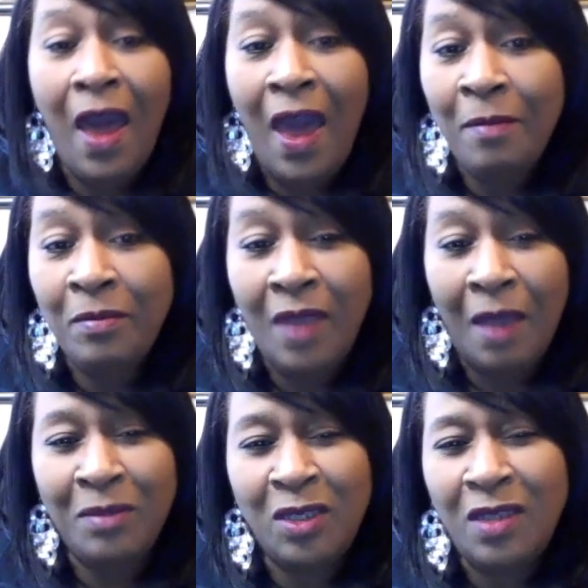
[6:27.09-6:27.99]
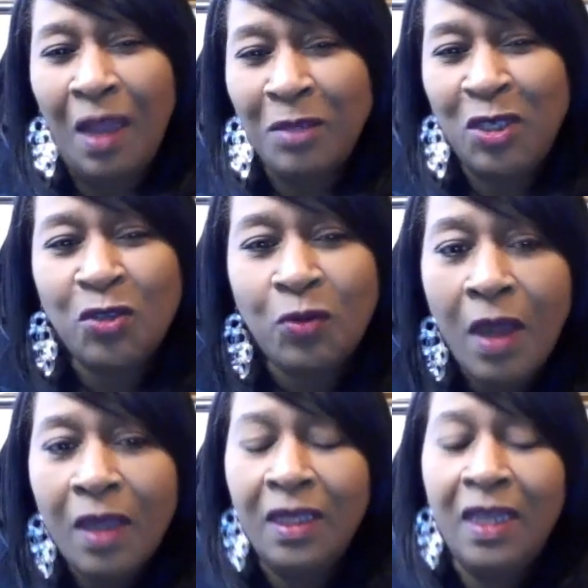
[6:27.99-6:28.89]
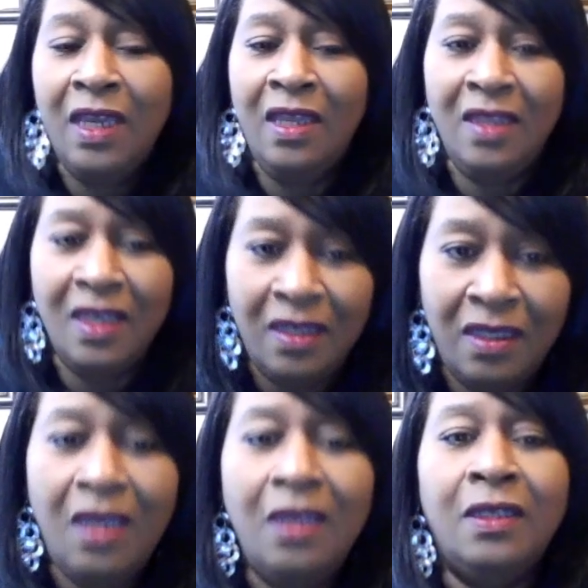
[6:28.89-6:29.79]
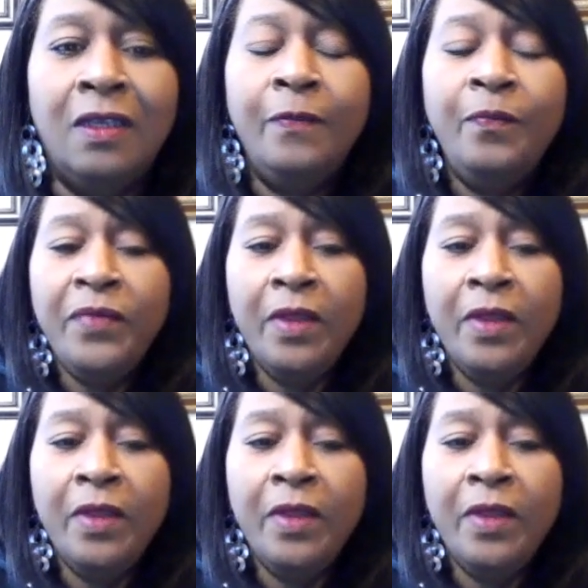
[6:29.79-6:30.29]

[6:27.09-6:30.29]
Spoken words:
I'm struggling in this season